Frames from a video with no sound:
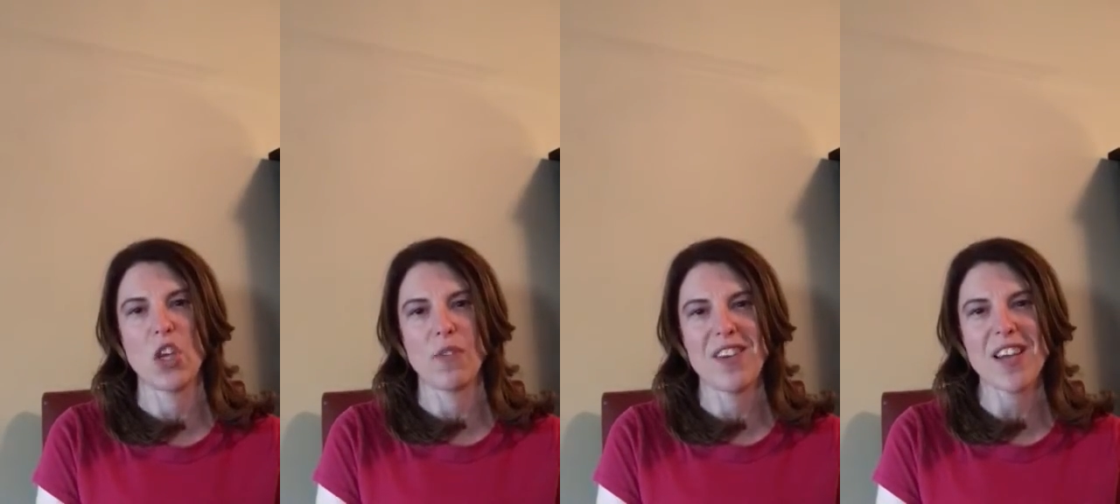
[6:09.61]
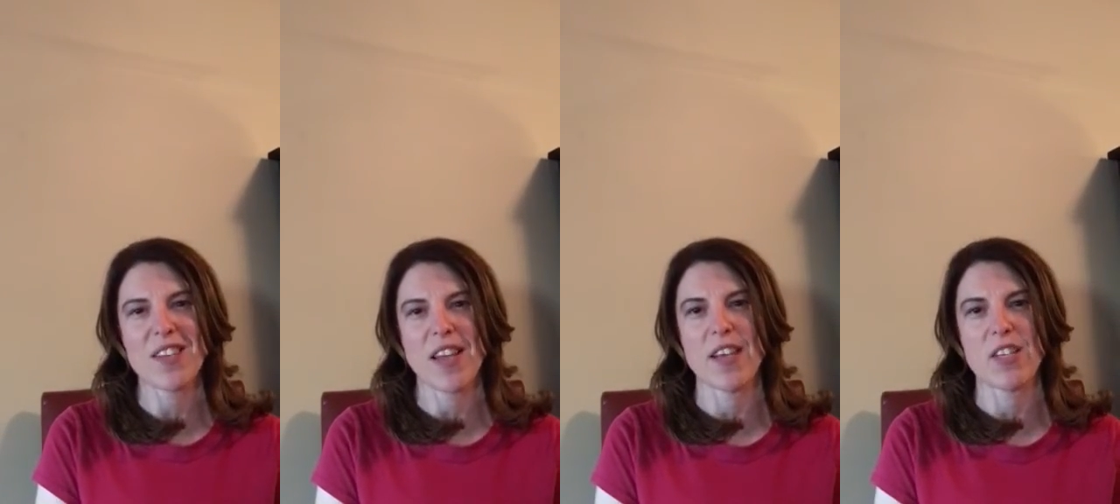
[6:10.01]
you can reach
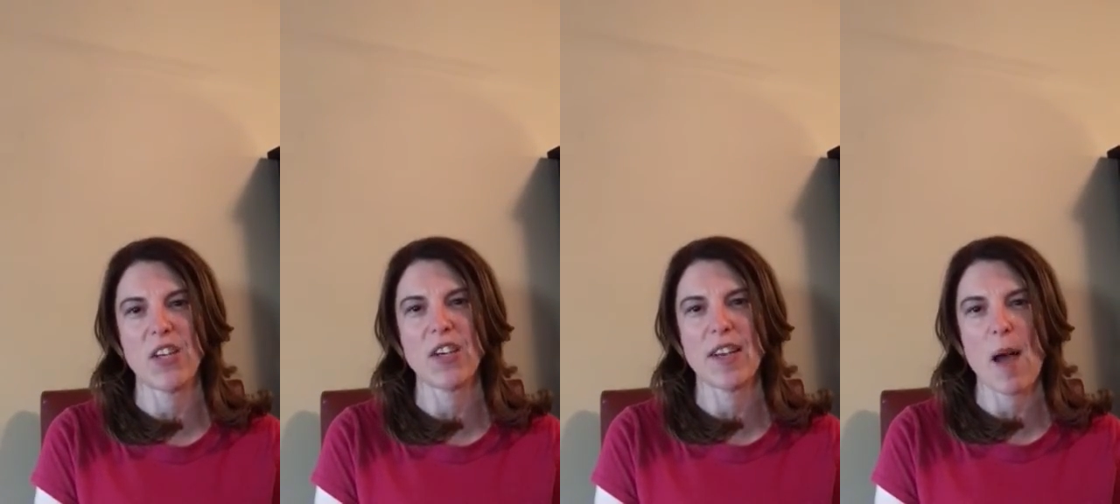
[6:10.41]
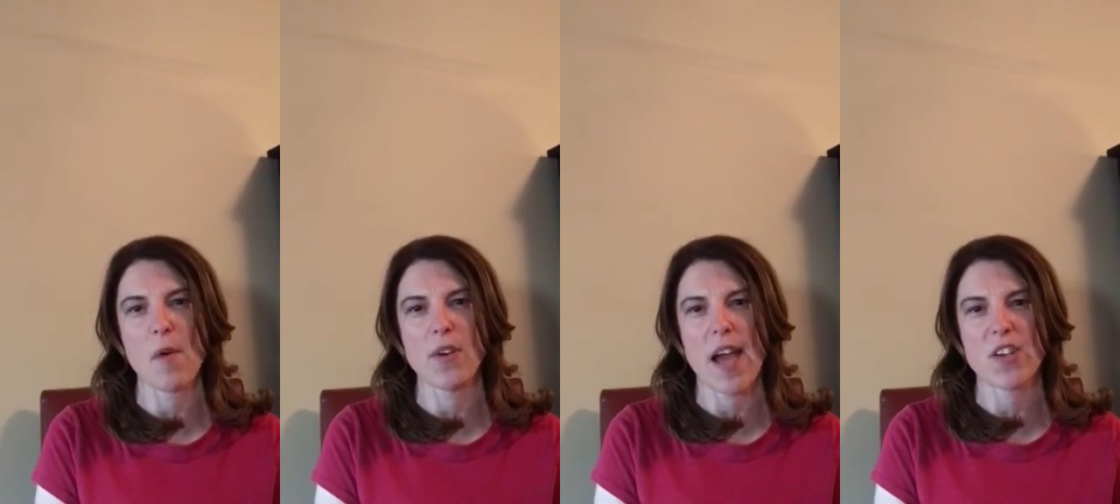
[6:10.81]
out to us here at
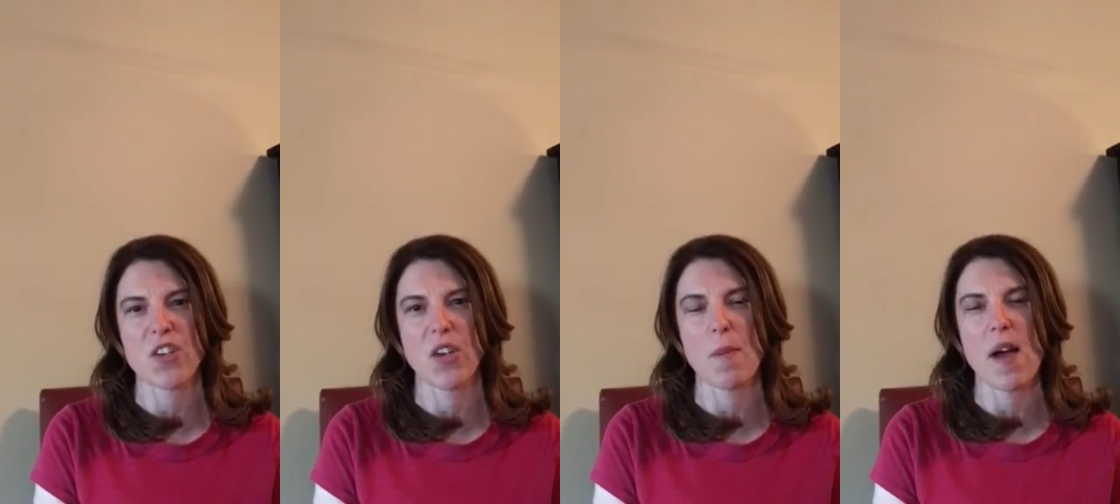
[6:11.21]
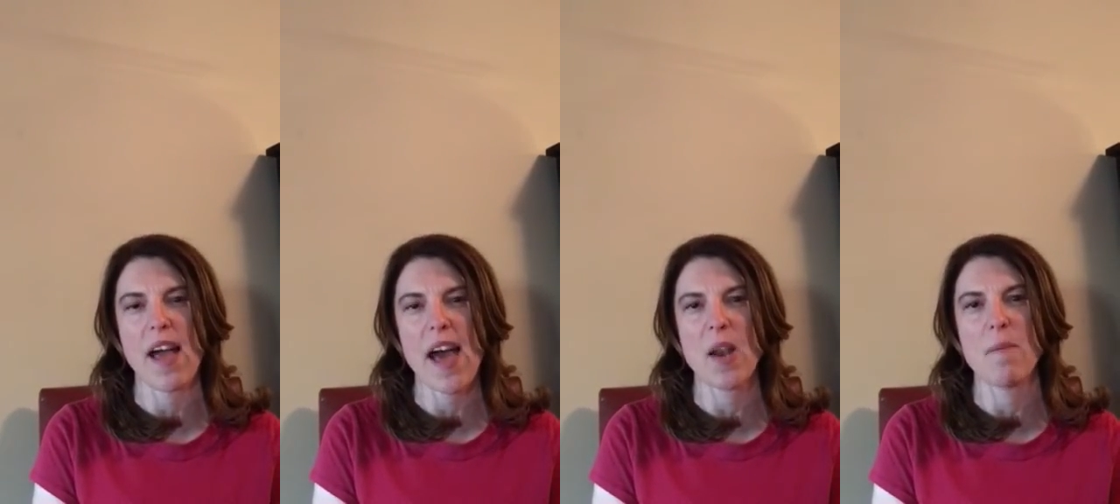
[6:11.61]
NAWBO National about
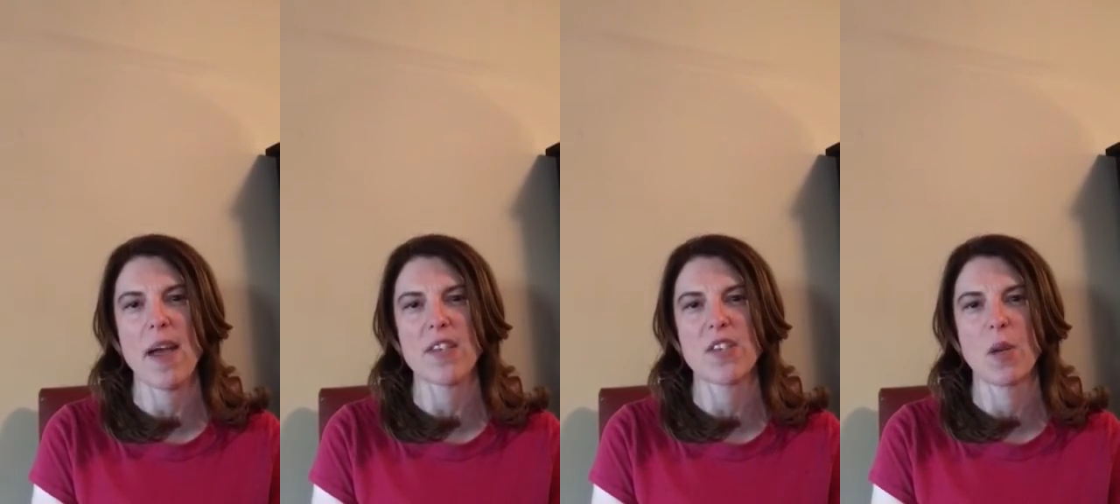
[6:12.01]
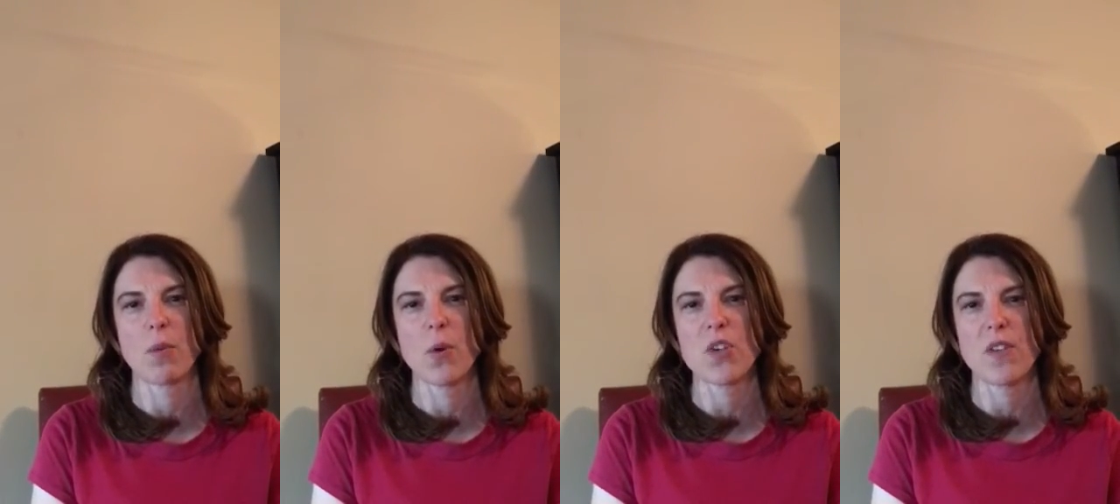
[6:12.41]
how to best
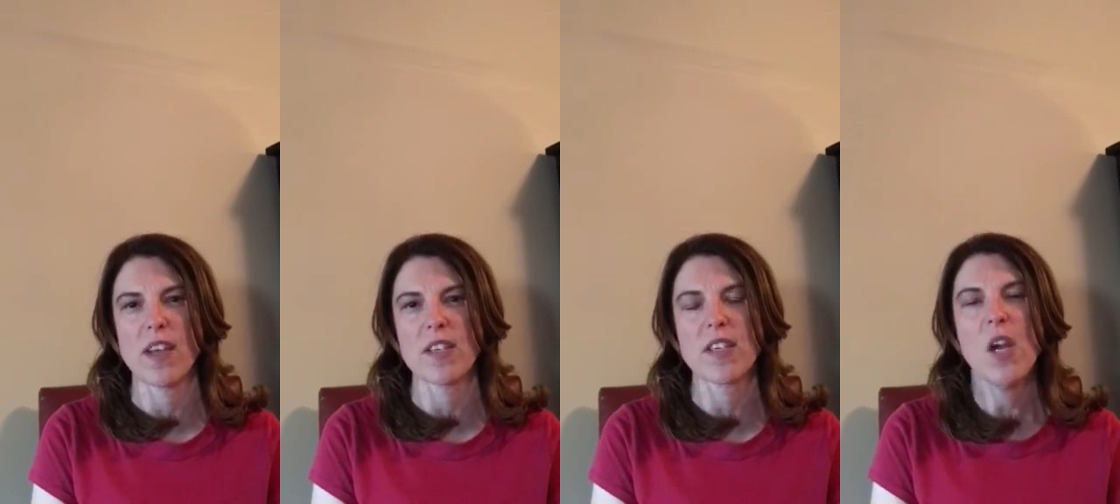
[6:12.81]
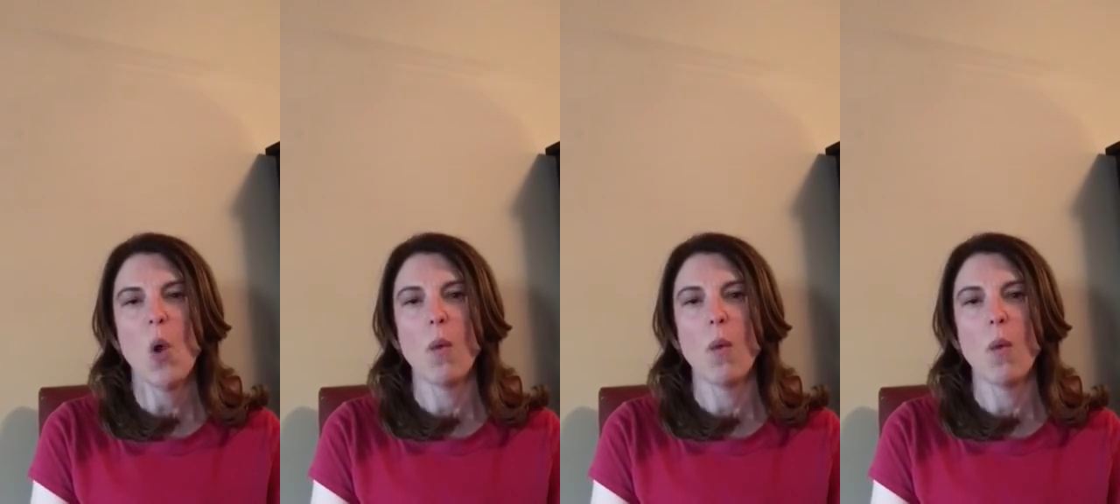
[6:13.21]
approach this